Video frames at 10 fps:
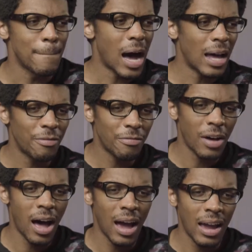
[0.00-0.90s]

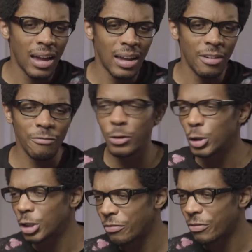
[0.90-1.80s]
modifying
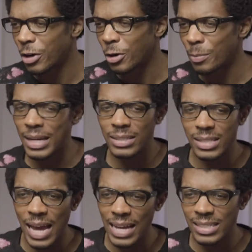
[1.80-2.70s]
Fujifilm
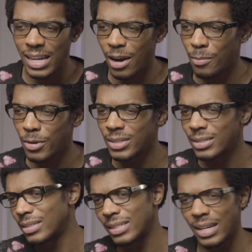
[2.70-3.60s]
Instax
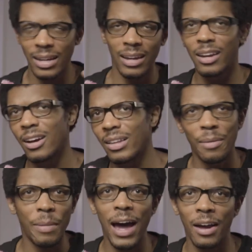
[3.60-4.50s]
cameras and sticking it on
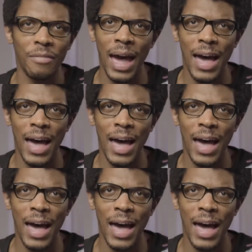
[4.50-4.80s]
the back of a